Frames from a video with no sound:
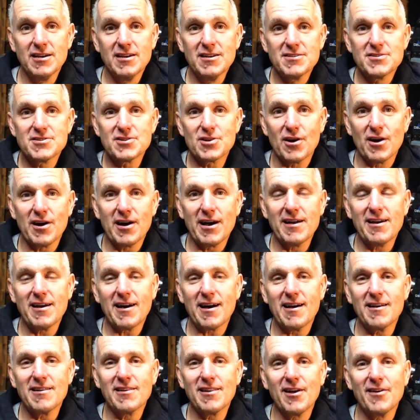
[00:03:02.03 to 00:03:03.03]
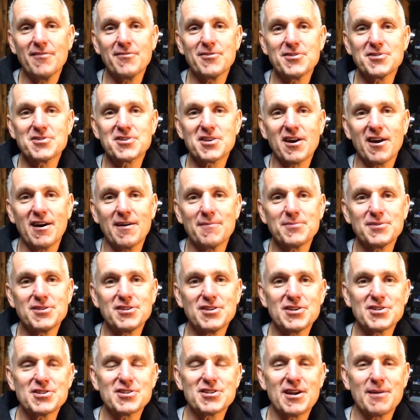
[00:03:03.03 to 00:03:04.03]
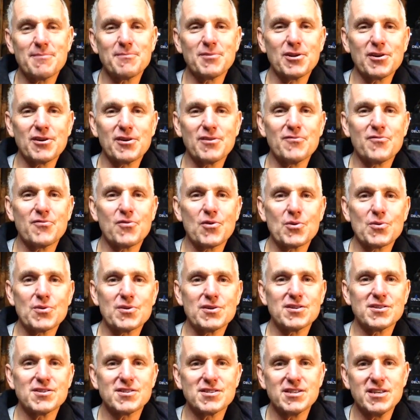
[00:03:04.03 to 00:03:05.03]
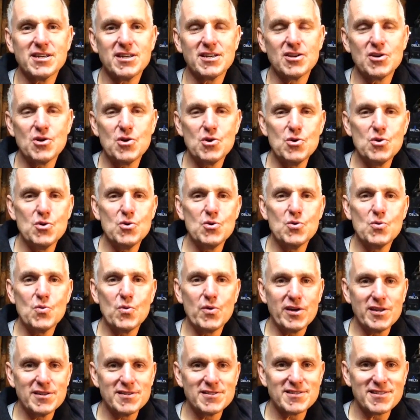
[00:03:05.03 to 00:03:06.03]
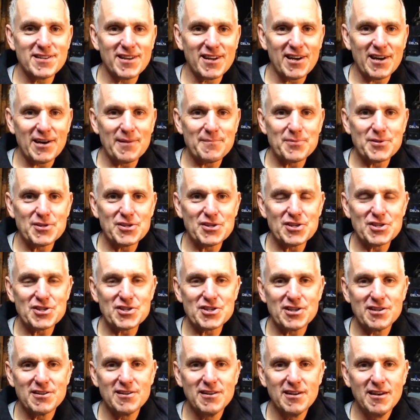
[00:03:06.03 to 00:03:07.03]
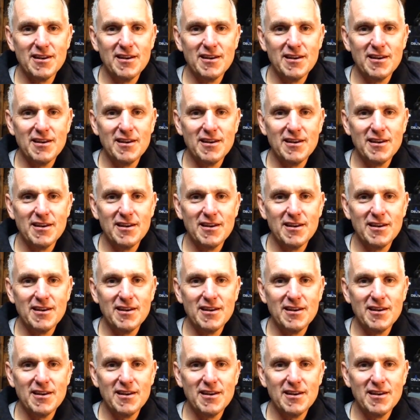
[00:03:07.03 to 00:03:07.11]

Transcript: So I love this competition. I'm looking forward to seeing who wins the competition.